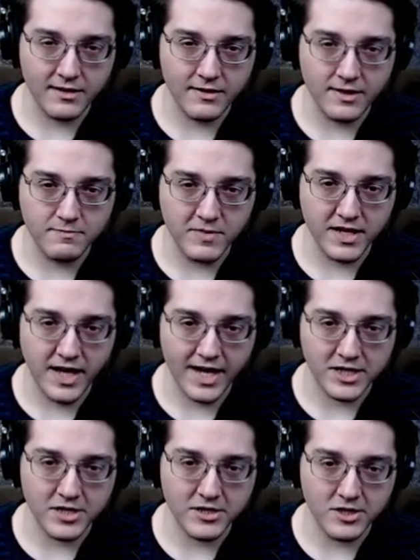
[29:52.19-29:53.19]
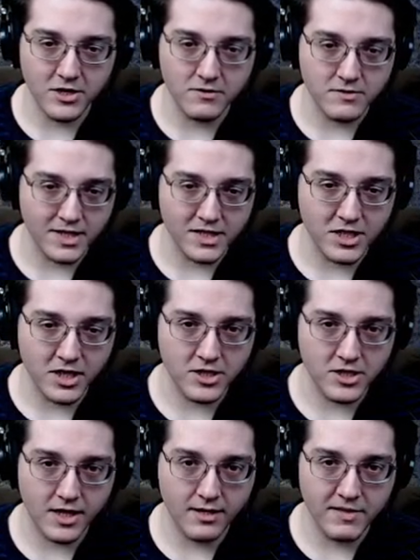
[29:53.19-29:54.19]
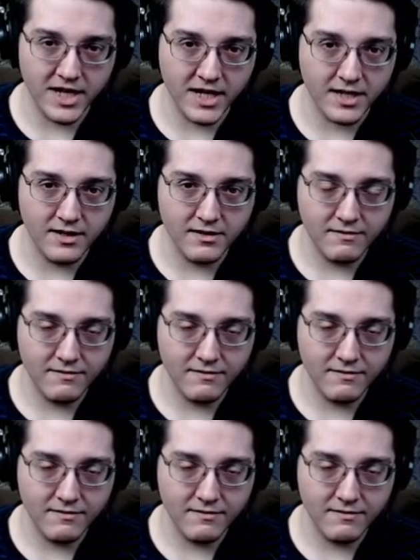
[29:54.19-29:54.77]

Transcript: These big action shows like Chainsaw Man